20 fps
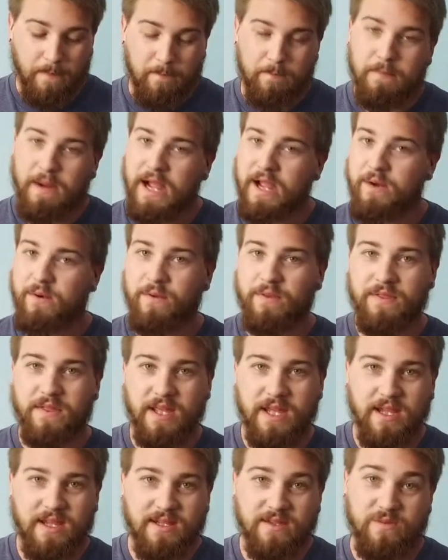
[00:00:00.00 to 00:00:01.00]
My whole
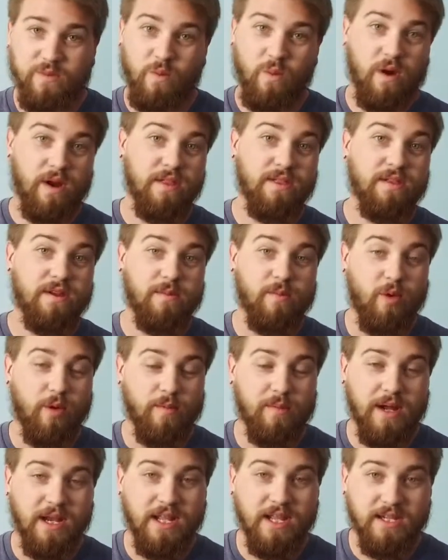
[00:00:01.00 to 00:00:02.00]
thing is, one, they're more
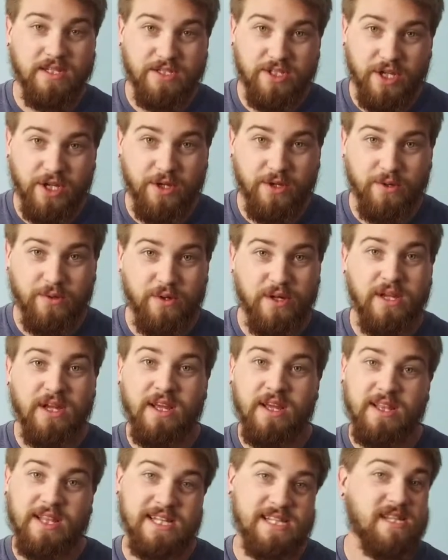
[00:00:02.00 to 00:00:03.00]
money. Two,
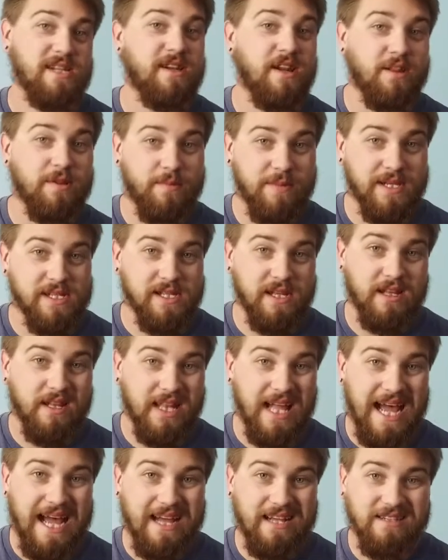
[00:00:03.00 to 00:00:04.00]
that's another piece of
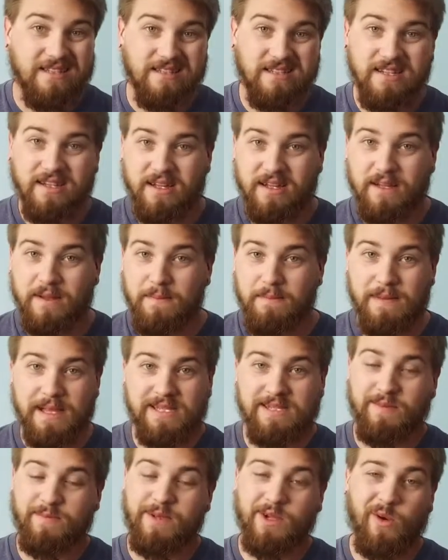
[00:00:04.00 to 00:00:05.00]
glass to
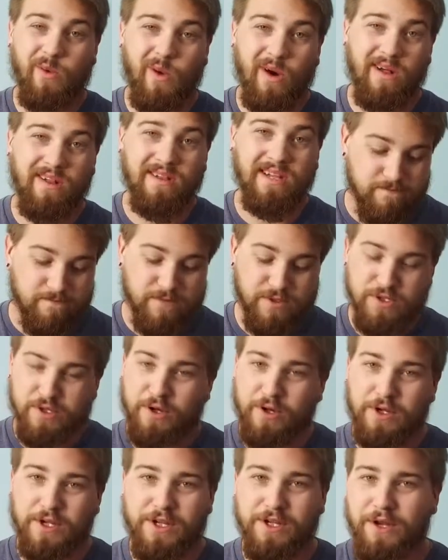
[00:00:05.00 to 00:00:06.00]
mess up the quality.
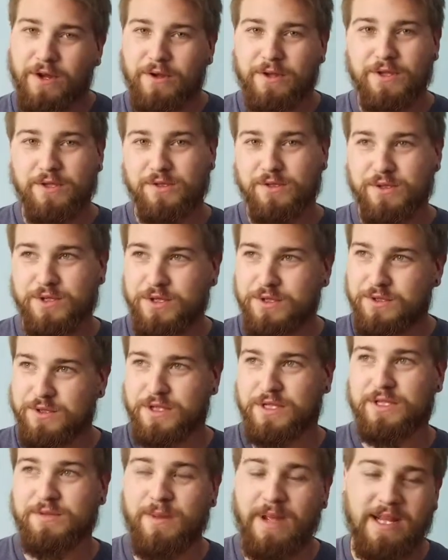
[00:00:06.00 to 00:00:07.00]
So you're
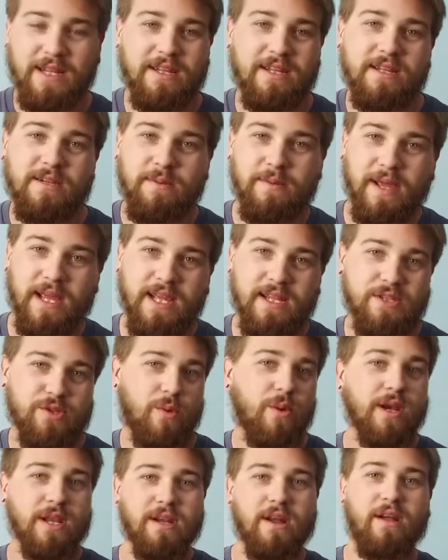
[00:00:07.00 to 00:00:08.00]
expecting to pay
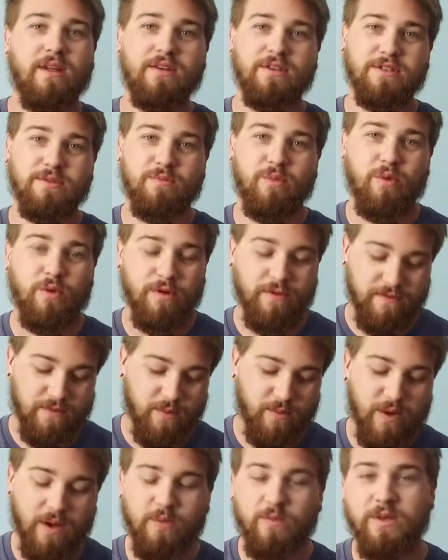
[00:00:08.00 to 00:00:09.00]
$20 more for
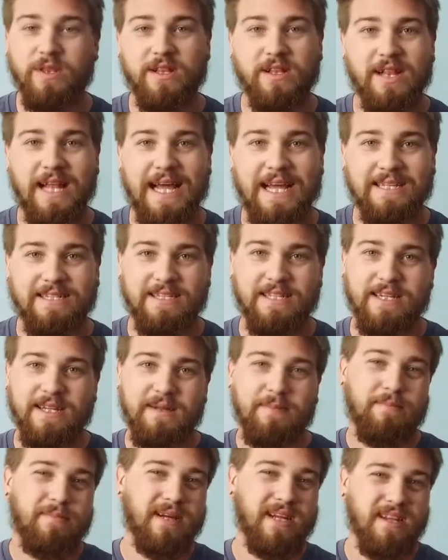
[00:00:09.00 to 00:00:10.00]
one with glass in it,
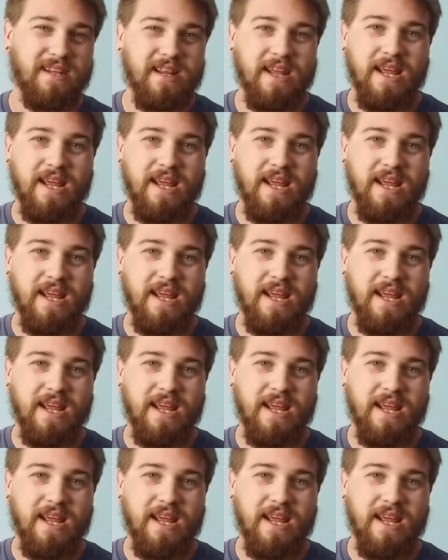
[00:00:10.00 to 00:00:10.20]
but